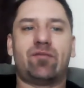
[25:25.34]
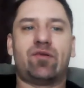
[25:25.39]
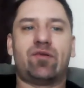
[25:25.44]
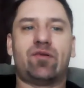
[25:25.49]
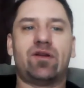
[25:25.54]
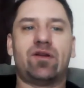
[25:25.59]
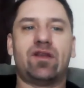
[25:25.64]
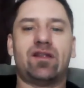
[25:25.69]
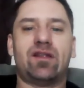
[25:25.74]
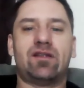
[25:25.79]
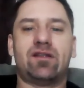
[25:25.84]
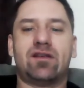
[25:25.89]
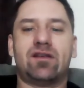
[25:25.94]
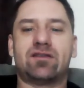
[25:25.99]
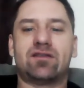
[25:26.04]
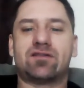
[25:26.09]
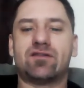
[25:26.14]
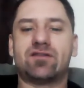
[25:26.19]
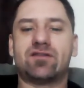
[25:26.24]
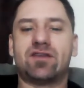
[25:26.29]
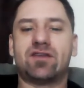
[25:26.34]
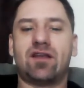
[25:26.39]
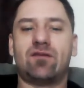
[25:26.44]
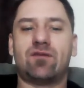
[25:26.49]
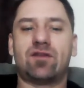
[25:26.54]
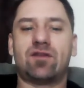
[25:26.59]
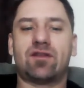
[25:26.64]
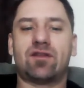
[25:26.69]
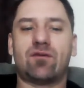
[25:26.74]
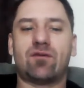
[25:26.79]
put in associated
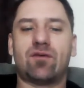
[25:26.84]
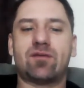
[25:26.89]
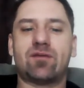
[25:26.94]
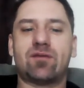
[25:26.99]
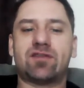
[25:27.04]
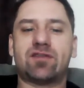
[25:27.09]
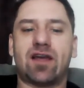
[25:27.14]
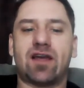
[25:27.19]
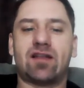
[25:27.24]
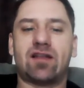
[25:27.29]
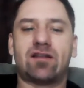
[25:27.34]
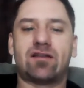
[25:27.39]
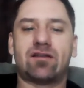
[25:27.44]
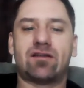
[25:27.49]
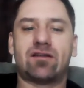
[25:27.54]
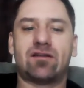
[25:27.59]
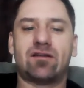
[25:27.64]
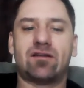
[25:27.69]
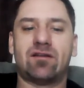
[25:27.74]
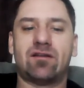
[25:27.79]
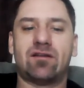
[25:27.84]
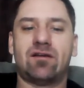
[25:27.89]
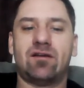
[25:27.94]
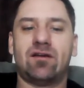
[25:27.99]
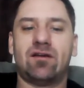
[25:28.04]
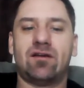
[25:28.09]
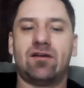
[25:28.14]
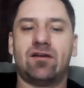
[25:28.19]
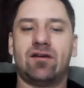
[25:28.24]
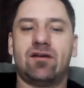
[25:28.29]
with their website.
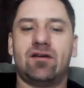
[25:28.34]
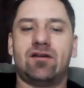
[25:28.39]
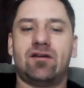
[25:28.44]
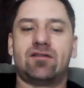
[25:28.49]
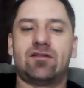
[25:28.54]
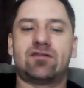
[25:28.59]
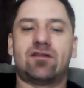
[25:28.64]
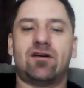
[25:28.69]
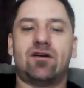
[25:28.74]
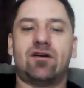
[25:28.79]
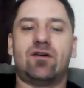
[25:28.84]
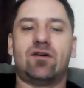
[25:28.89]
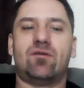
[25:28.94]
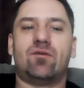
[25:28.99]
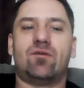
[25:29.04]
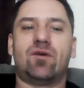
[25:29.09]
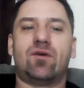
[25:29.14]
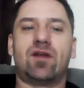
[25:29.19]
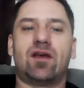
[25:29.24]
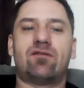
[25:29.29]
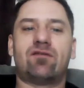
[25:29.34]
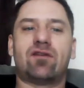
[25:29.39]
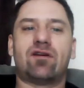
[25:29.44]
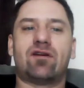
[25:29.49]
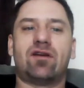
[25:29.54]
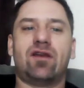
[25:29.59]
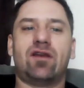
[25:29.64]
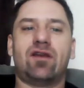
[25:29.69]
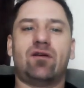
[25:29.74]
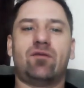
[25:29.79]
So
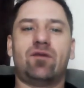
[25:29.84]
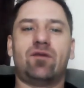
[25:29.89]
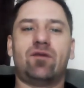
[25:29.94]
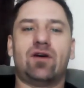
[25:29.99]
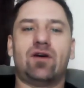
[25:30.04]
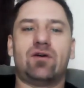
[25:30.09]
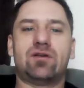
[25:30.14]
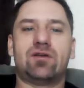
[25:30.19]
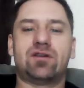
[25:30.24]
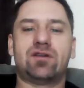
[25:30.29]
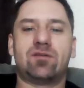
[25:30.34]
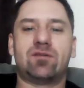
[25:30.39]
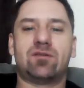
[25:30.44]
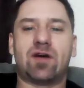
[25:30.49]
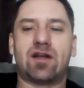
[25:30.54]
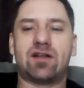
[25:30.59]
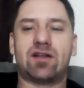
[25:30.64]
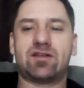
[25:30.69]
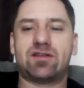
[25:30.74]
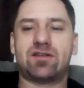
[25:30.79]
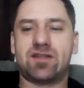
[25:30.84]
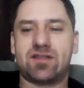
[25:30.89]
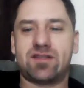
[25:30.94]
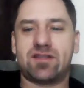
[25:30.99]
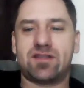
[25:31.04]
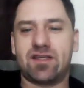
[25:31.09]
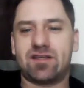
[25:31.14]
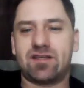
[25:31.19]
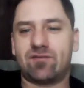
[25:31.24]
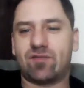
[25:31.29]
whatever, when you go into your
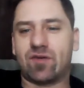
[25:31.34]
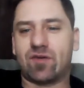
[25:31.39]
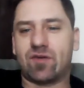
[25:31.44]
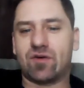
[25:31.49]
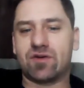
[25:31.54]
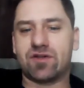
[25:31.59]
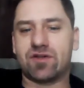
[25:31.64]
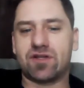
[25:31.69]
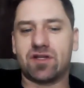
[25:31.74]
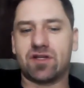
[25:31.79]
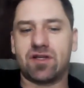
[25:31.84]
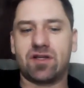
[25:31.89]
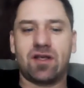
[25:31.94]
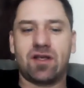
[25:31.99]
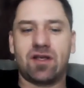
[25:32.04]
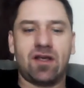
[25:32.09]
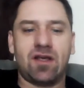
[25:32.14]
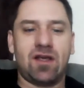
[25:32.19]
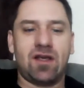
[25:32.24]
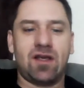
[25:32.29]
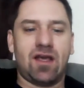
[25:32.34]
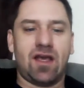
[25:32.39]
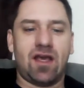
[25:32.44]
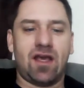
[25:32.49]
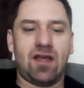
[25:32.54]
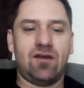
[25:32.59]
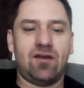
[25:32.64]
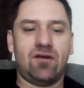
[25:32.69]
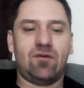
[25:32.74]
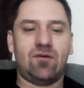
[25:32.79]
monetization portion
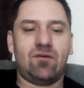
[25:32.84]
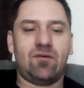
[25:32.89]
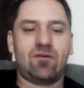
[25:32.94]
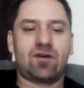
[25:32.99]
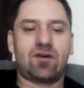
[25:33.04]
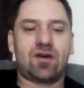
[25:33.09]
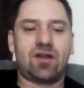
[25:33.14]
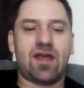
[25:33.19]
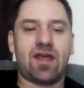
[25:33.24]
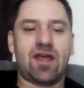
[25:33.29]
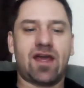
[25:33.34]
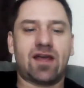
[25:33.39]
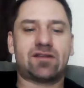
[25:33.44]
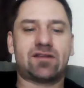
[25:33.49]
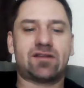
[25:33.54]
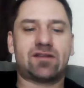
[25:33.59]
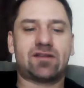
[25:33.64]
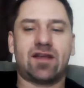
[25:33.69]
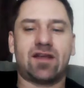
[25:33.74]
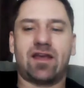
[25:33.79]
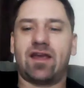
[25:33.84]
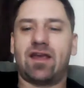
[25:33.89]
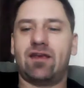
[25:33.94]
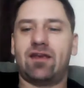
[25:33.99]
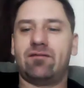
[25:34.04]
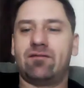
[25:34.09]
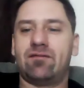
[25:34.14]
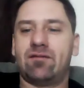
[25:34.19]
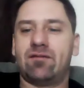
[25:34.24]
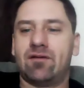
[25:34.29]
and you connect
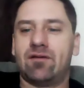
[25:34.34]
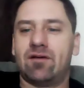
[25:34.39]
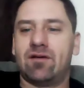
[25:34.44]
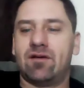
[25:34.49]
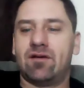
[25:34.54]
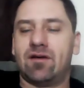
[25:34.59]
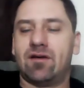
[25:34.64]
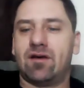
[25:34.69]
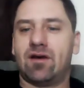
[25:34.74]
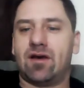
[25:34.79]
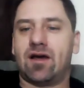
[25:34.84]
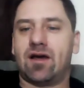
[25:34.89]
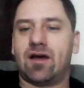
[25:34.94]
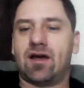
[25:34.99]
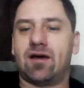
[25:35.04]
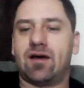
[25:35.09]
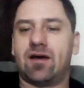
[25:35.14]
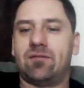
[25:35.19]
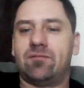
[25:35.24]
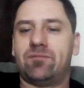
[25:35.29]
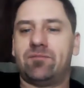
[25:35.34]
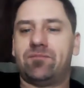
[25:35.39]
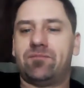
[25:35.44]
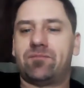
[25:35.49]
a uh,